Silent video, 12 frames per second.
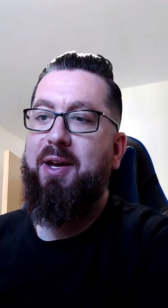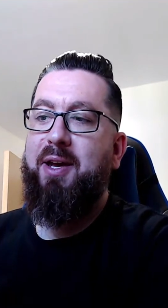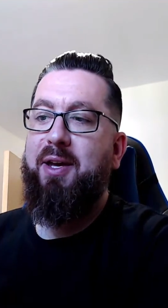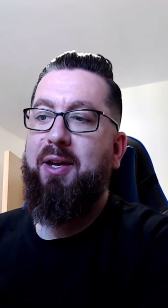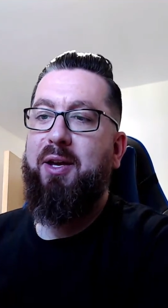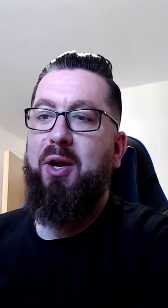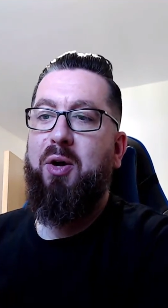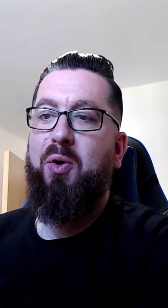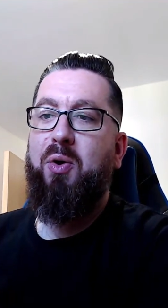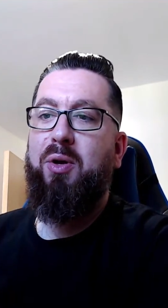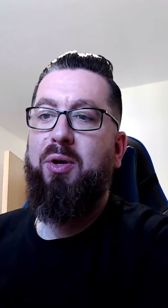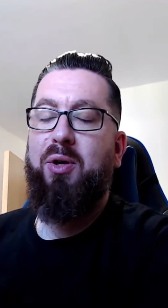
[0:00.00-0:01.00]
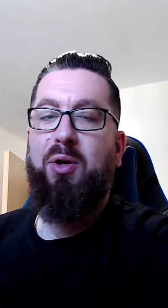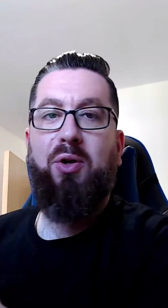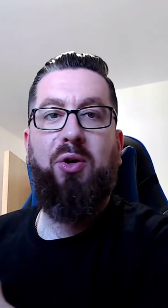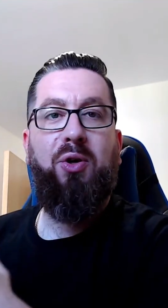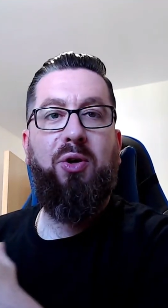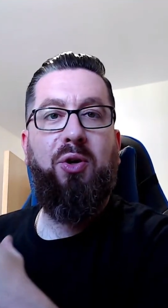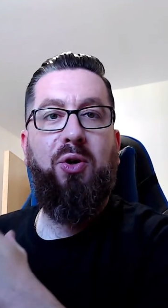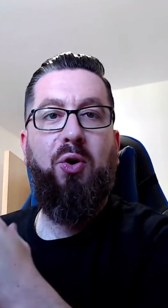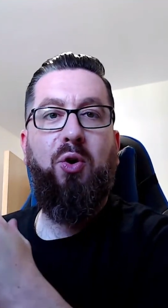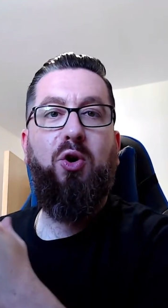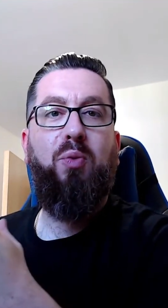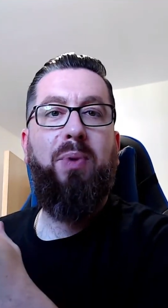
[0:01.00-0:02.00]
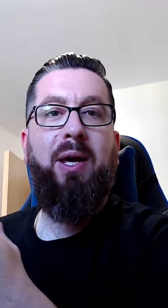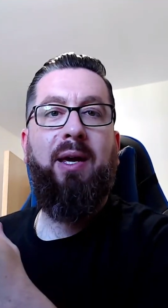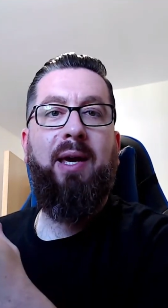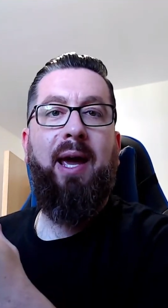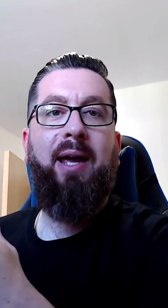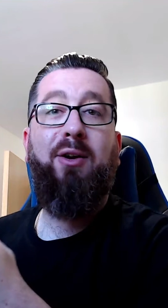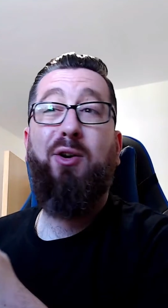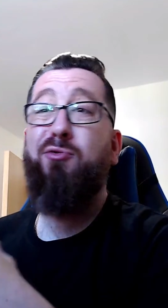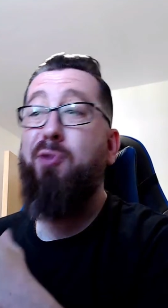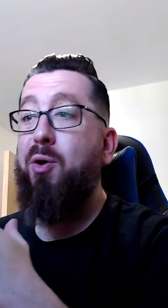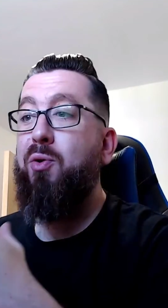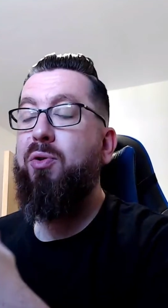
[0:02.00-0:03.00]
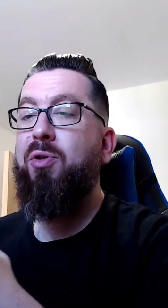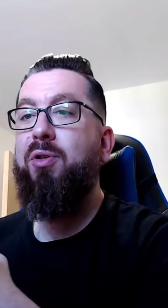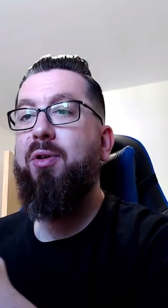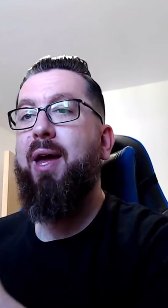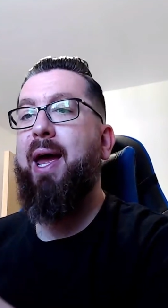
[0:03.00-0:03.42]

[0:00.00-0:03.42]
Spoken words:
you could be getting growth